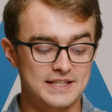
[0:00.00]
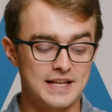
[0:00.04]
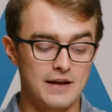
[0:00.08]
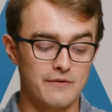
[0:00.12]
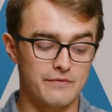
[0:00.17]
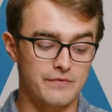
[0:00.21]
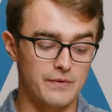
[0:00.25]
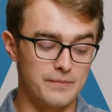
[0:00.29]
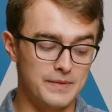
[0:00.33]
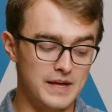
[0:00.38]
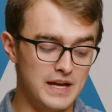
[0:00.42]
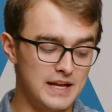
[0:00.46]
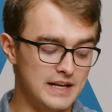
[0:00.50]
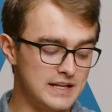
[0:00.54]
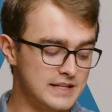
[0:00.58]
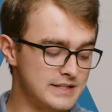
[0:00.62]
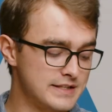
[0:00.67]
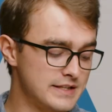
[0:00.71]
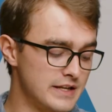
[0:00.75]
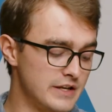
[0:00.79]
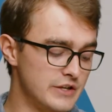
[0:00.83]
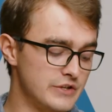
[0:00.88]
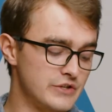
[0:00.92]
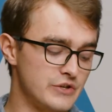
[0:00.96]
step from then
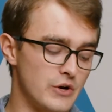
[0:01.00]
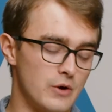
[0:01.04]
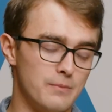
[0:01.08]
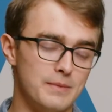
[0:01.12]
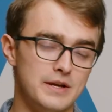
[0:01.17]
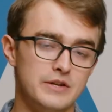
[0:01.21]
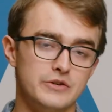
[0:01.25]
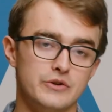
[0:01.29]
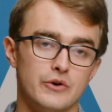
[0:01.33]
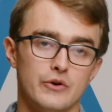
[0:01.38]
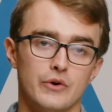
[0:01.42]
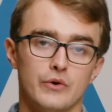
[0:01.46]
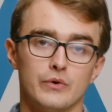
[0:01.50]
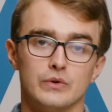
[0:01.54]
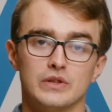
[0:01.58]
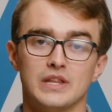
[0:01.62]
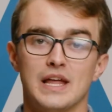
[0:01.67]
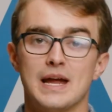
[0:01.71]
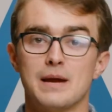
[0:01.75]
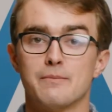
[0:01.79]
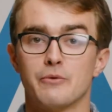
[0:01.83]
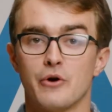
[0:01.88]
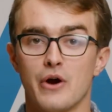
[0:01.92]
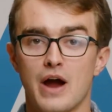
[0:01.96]
is to determine your
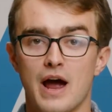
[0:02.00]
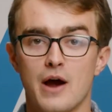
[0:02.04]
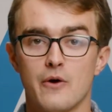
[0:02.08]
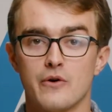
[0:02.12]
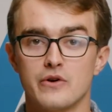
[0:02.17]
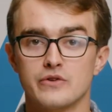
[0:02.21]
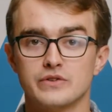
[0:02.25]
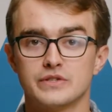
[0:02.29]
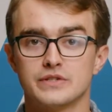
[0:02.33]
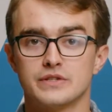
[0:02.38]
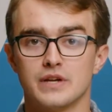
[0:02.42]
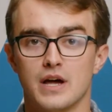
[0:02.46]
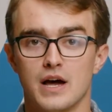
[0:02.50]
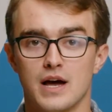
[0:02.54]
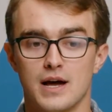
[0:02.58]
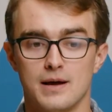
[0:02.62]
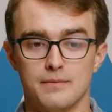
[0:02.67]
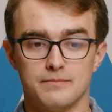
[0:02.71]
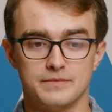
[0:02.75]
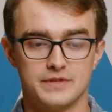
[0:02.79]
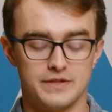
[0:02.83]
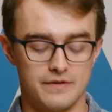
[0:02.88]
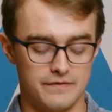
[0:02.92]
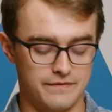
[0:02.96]
labor hours
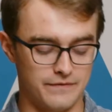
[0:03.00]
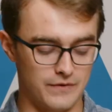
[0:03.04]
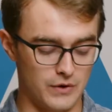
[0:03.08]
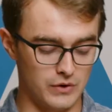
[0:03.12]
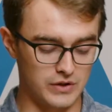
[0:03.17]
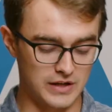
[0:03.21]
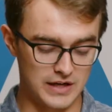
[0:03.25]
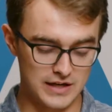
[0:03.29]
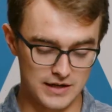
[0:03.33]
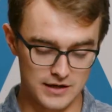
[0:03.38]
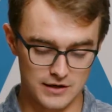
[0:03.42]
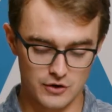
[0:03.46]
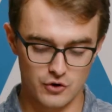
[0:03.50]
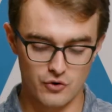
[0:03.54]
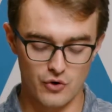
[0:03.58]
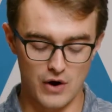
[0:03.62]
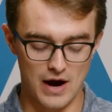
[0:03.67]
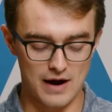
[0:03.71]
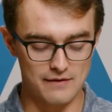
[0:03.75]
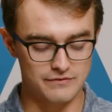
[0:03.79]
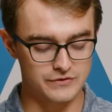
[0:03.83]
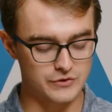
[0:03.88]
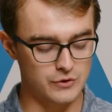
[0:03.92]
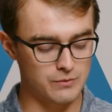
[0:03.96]
to fully
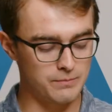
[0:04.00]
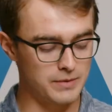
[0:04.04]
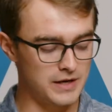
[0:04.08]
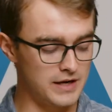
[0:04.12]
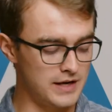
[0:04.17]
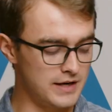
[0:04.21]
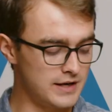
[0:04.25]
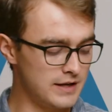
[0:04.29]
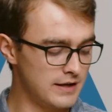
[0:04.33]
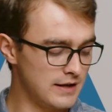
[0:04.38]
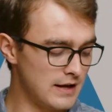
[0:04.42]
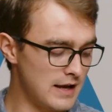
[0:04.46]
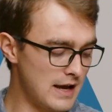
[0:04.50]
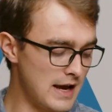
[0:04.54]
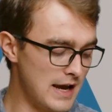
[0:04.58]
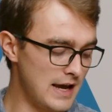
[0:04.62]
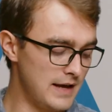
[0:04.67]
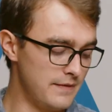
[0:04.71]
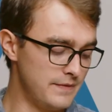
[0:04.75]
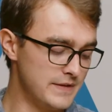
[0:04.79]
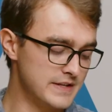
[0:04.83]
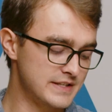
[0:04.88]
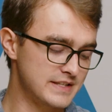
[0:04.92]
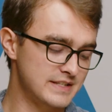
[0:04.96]
craft your bid.
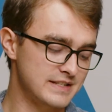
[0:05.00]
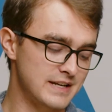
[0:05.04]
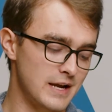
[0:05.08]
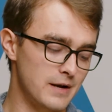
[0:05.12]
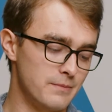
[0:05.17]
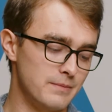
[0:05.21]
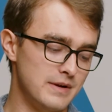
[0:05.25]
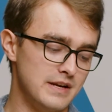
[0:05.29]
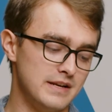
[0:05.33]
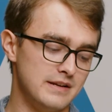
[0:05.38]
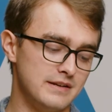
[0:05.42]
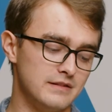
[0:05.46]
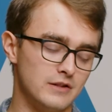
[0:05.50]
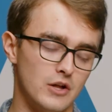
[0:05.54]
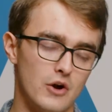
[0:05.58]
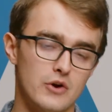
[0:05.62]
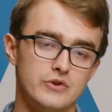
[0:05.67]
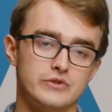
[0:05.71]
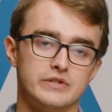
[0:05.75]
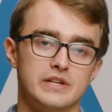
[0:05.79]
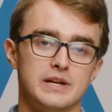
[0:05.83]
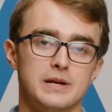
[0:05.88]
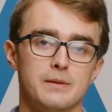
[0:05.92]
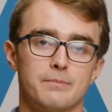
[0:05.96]
And this is going to be
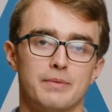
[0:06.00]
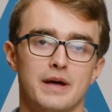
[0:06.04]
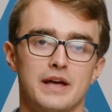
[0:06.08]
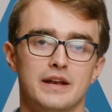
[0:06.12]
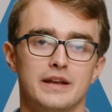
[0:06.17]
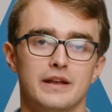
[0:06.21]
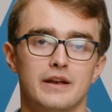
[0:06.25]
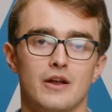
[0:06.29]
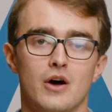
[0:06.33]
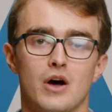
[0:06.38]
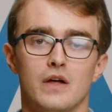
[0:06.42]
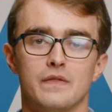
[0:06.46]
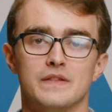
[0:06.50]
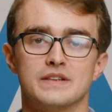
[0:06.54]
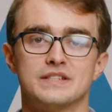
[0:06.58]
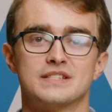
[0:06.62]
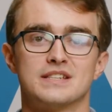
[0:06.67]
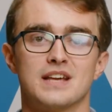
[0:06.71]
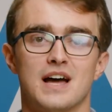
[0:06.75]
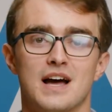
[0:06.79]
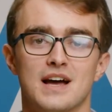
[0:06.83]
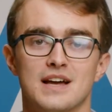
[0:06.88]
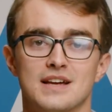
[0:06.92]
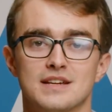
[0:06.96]
largely dependent on the
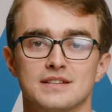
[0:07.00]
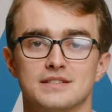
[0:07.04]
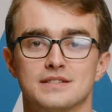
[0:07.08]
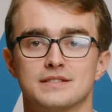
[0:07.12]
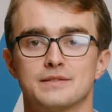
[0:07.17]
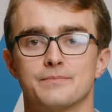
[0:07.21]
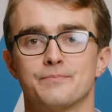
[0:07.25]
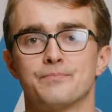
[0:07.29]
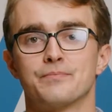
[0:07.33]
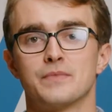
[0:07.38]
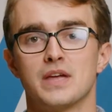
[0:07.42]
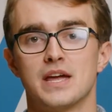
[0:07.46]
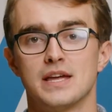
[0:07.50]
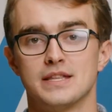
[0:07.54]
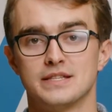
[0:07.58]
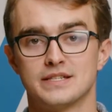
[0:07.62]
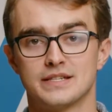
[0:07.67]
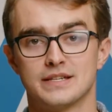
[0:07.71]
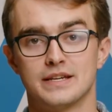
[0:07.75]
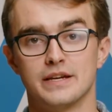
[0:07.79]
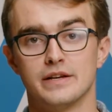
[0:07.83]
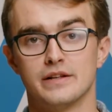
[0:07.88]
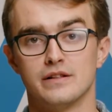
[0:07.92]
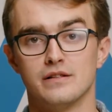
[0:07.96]
size and
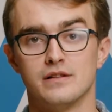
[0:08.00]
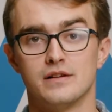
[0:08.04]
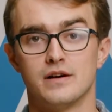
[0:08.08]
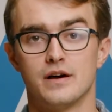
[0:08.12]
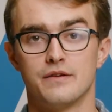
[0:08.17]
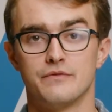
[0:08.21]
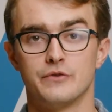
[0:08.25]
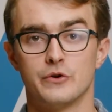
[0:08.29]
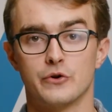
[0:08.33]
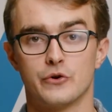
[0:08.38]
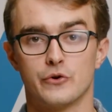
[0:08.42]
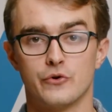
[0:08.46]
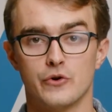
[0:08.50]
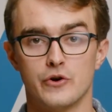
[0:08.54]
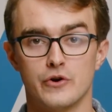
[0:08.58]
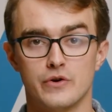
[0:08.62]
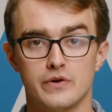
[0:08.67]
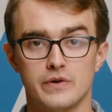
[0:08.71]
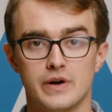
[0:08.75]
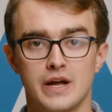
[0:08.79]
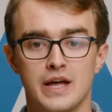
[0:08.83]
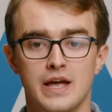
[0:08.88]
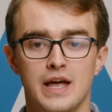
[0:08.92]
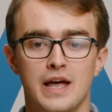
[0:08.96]
skill of your
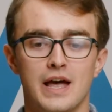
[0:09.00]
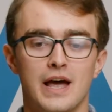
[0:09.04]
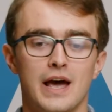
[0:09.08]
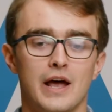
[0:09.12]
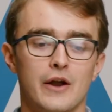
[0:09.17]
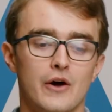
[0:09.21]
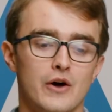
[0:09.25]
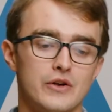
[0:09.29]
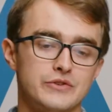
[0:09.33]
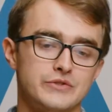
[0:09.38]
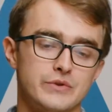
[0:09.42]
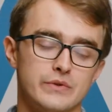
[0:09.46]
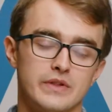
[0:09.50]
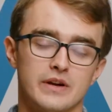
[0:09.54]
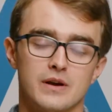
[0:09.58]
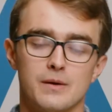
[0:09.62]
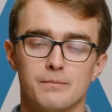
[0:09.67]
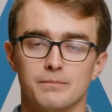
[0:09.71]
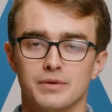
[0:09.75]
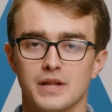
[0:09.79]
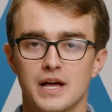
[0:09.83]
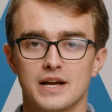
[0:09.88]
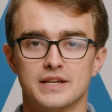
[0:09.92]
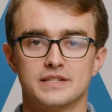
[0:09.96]
crew and also the
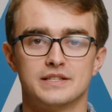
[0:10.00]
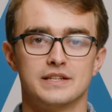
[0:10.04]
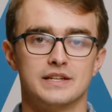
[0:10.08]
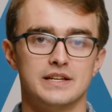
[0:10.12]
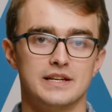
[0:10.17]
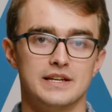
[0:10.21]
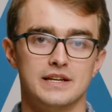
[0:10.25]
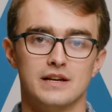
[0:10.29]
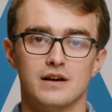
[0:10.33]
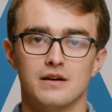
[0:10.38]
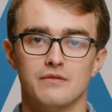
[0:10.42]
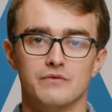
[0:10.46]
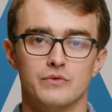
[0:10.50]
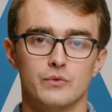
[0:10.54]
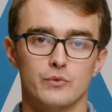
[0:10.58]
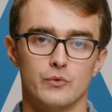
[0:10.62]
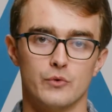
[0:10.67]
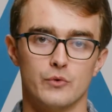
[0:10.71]
complexity of the